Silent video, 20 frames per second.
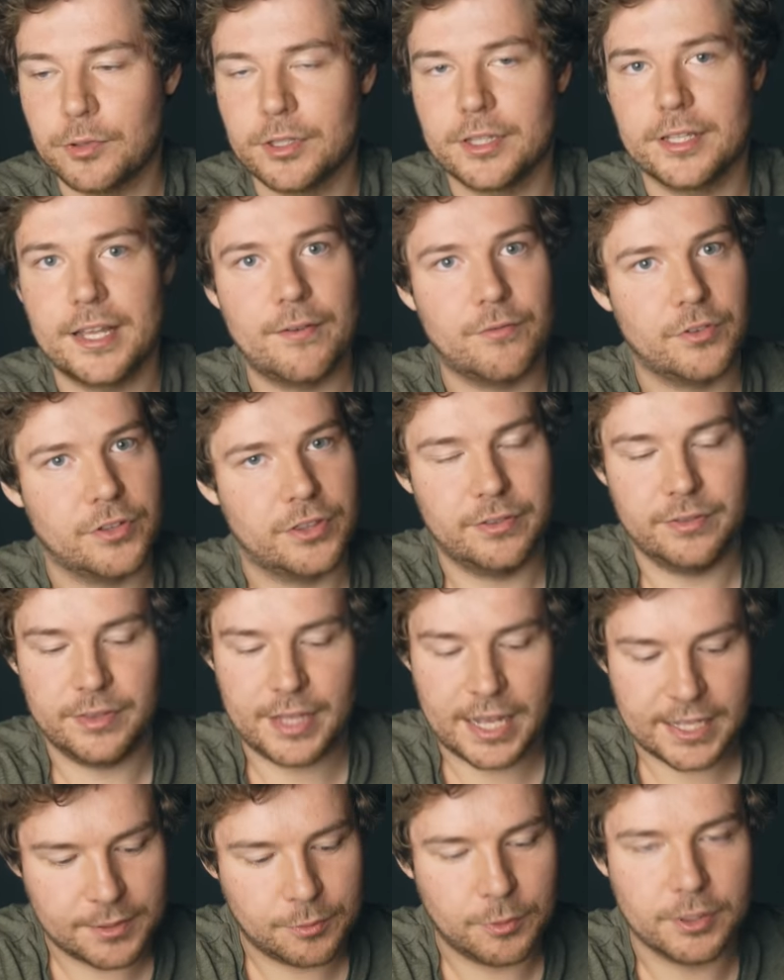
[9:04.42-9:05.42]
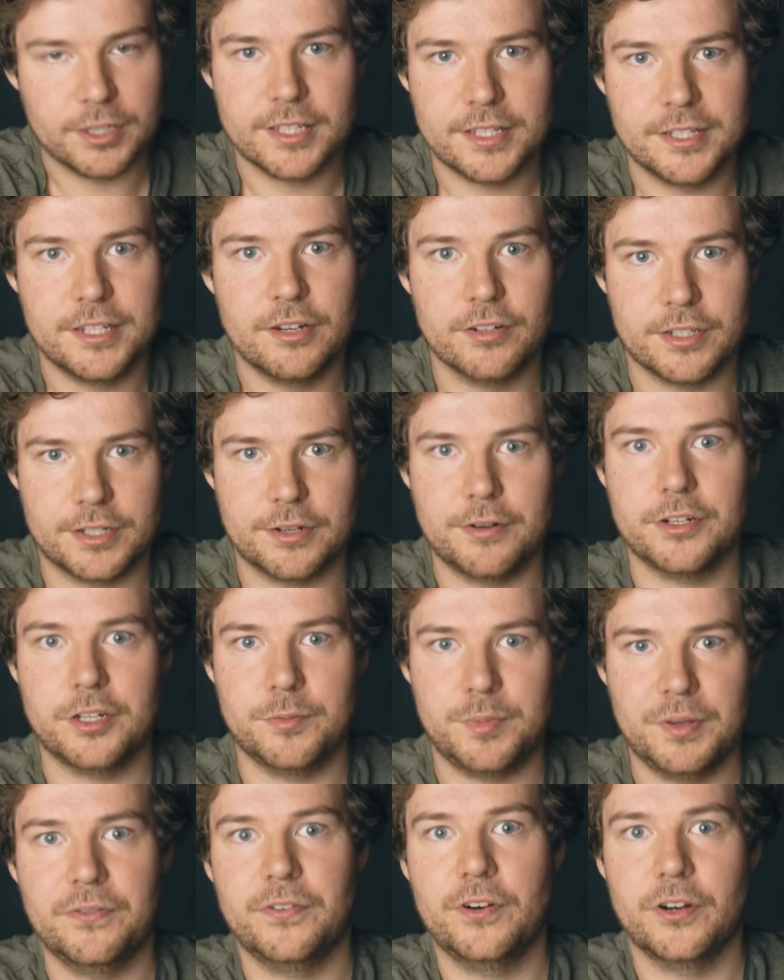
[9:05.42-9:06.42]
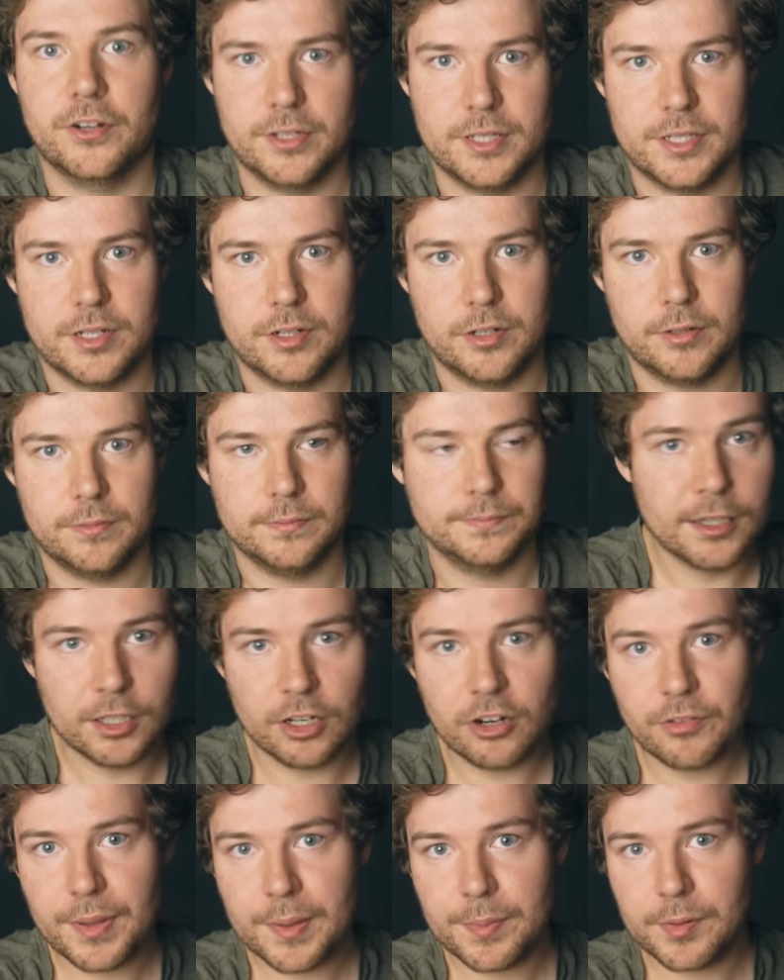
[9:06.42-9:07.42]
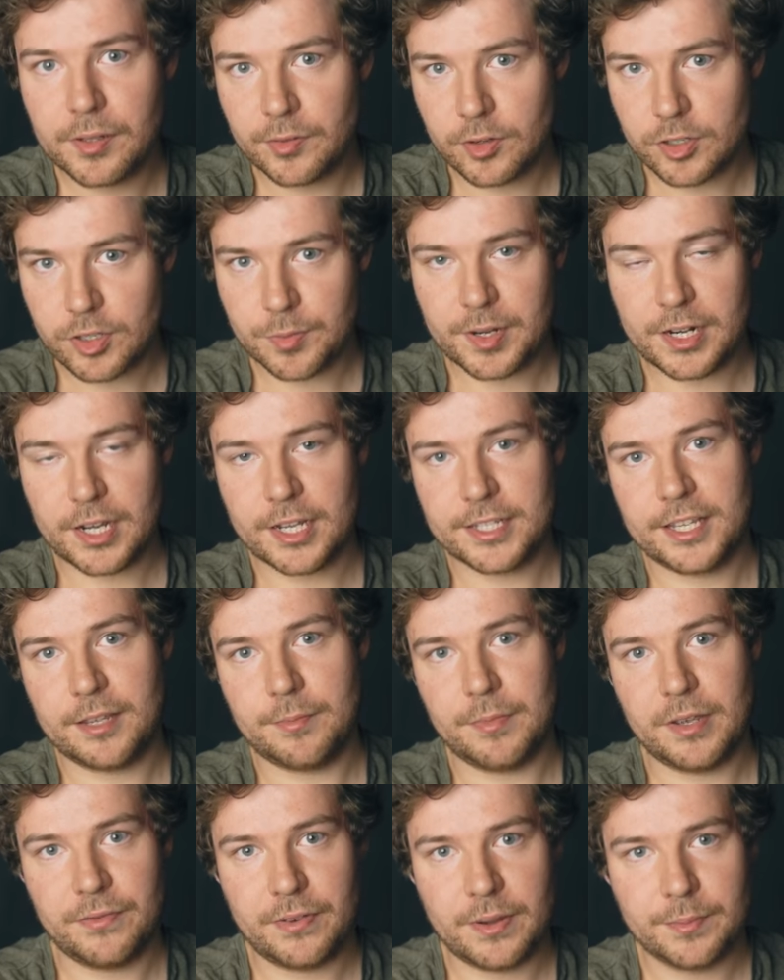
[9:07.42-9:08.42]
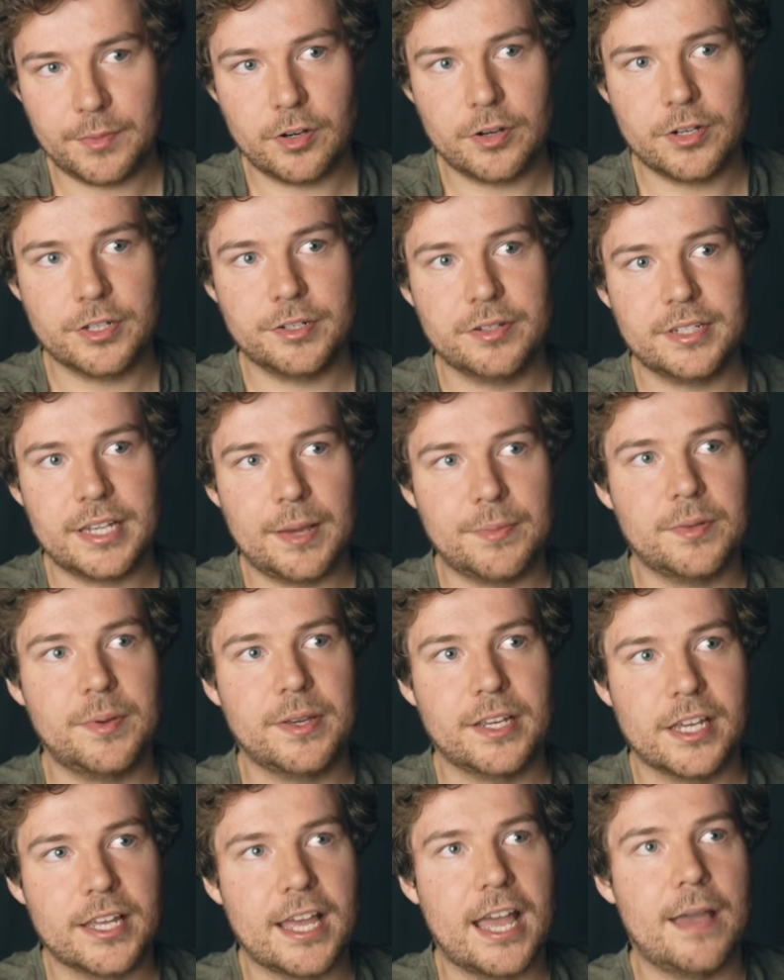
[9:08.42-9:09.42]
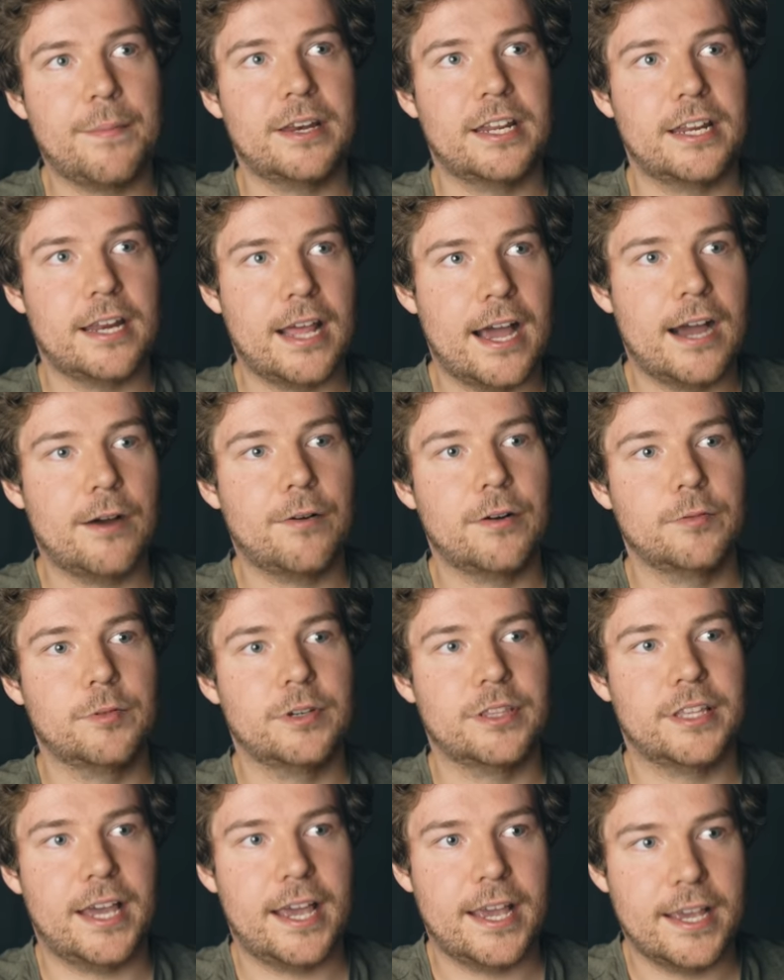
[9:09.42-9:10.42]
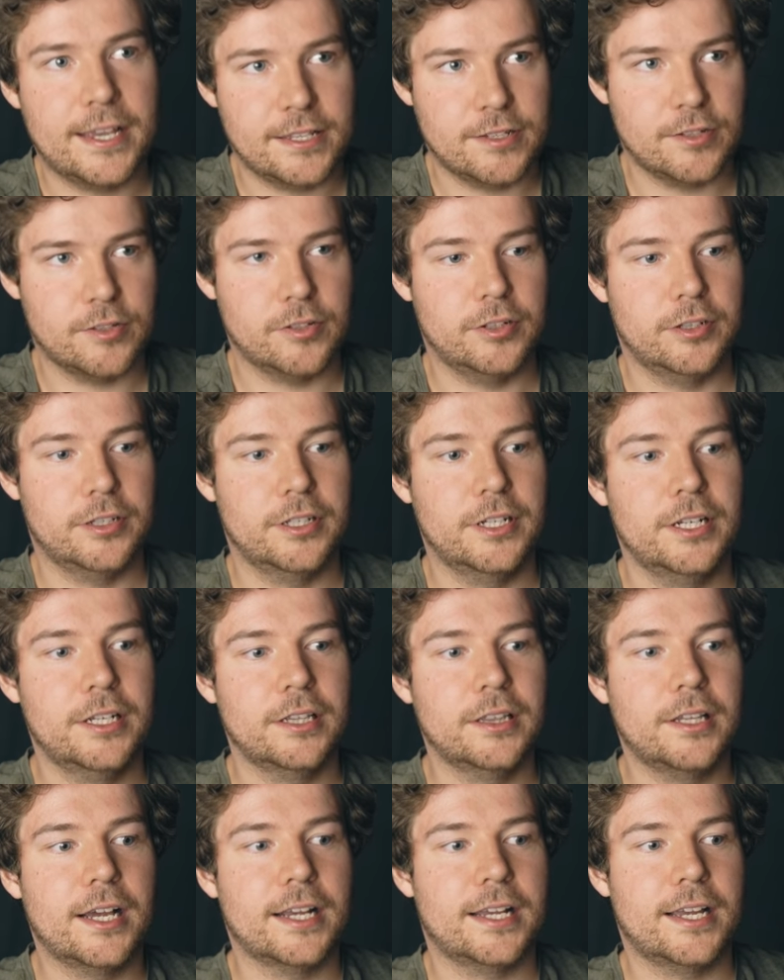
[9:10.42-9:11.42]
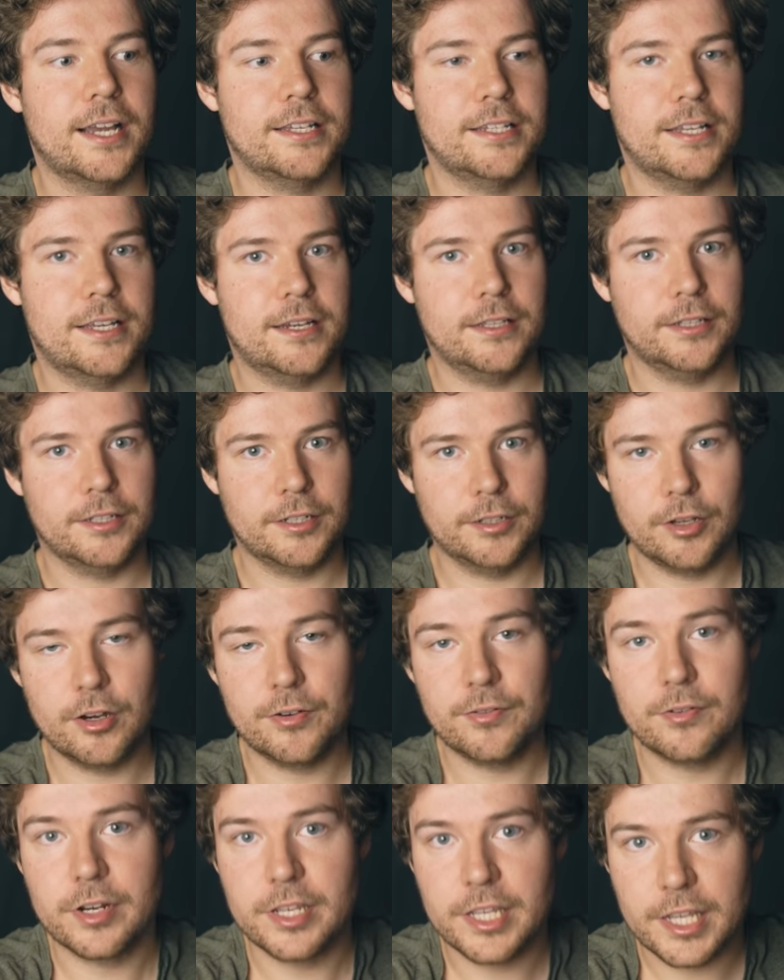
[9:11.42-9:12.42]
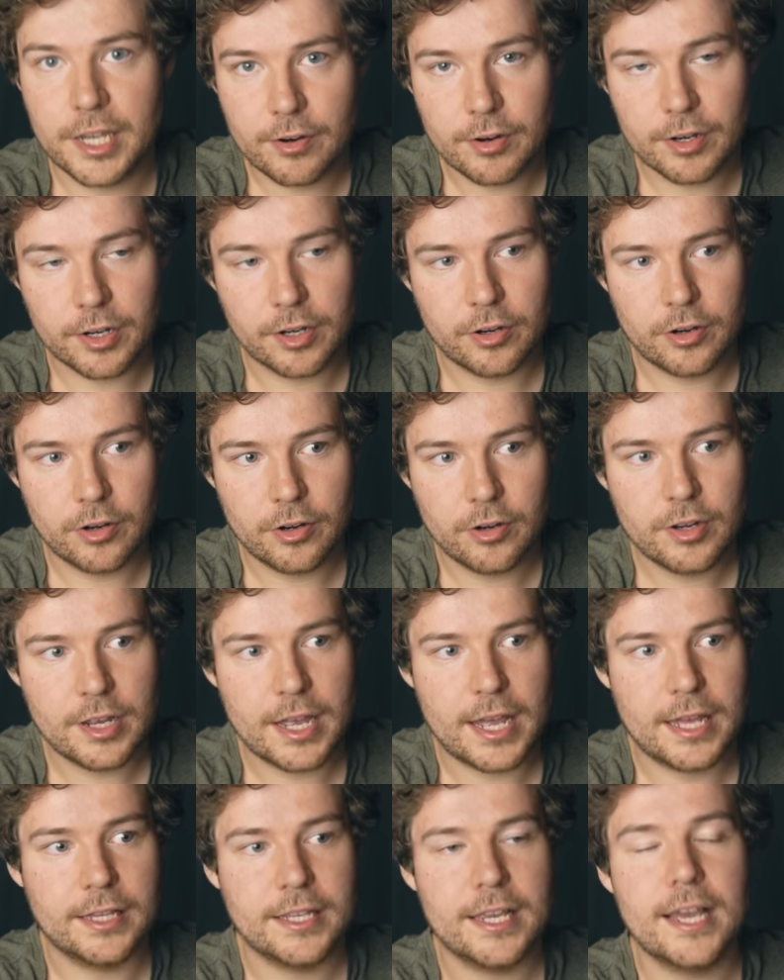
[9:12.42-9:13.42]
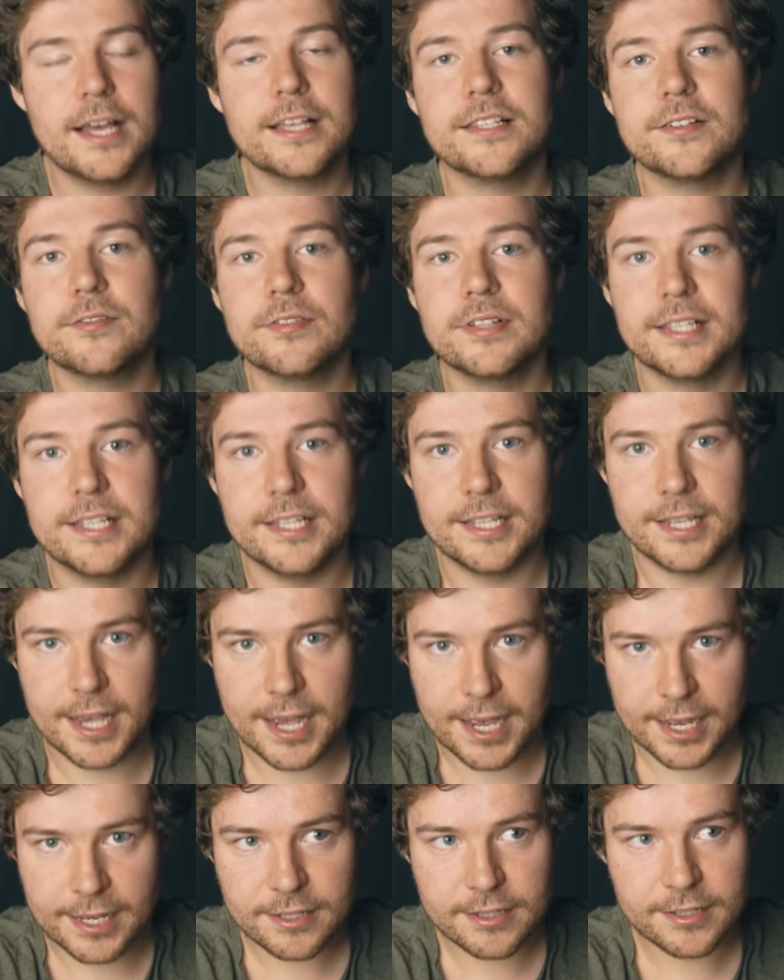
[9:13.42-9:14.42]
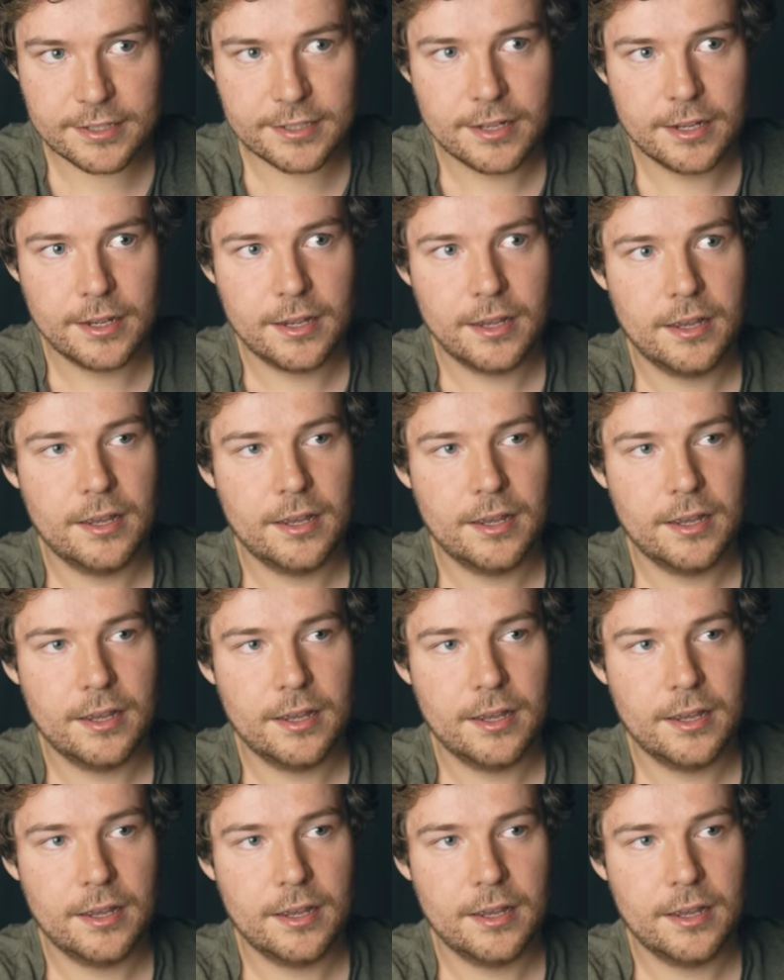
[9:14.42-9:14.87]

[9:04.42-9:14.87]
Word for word: what every that's what this year is going to be focused on. A lot of people have also been asking me if I'm going to attempt to make a game in an hour with Hazel, like I did a little over a year ago, and the answer is yes.